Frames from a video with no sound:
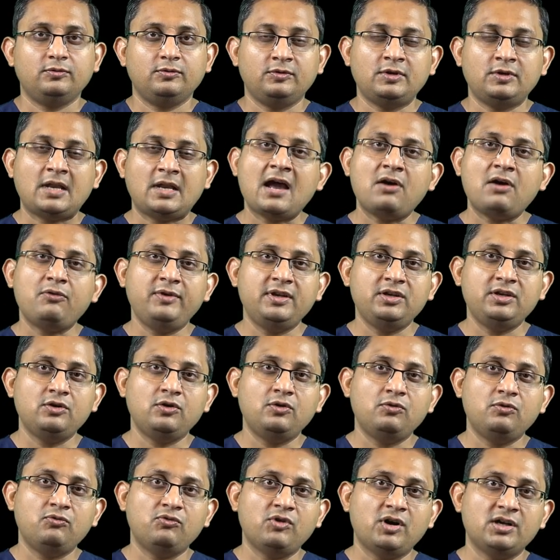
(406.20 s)
now we
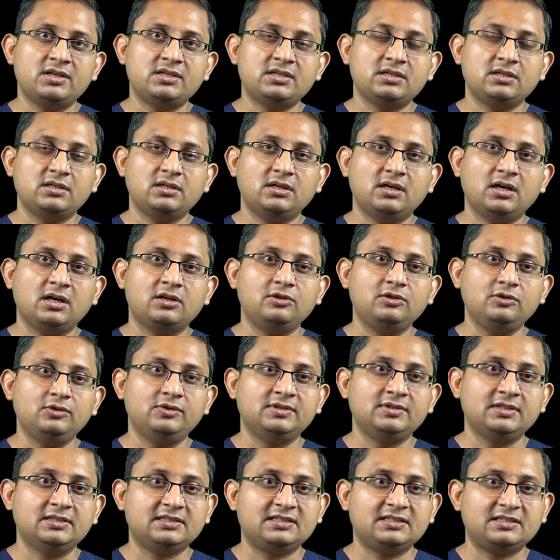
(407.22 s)
know what
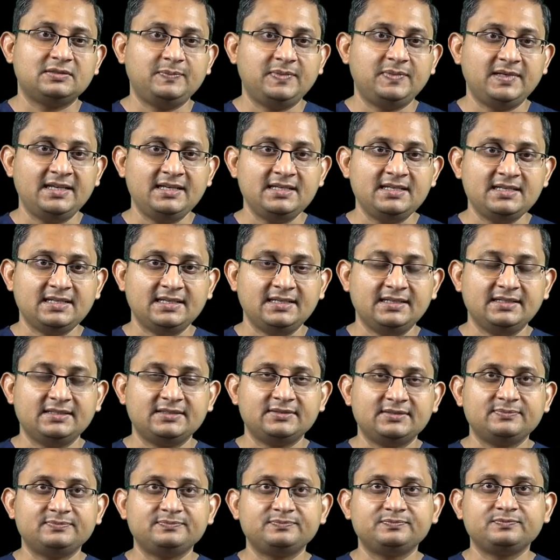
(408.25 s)
occlusal splint is.